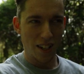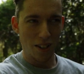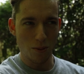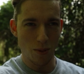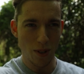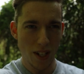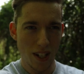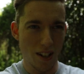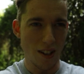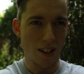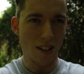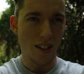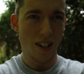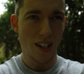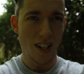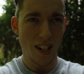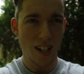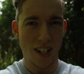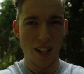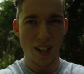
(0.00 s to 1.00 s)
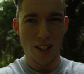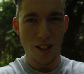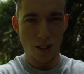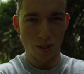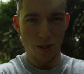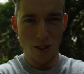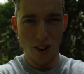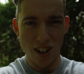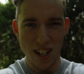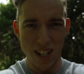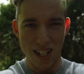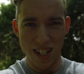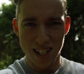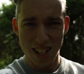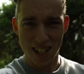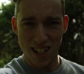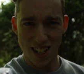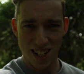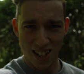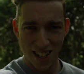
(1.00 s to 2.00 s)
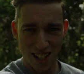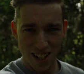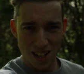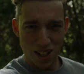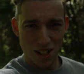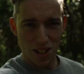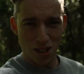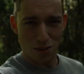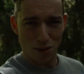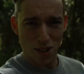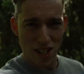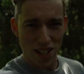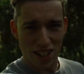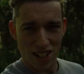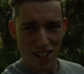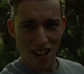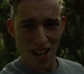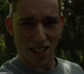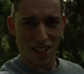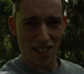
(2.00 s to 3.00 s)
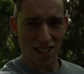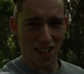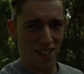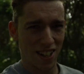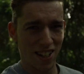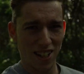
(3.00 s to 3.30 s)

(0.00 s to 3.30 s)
We are trying to reconnect,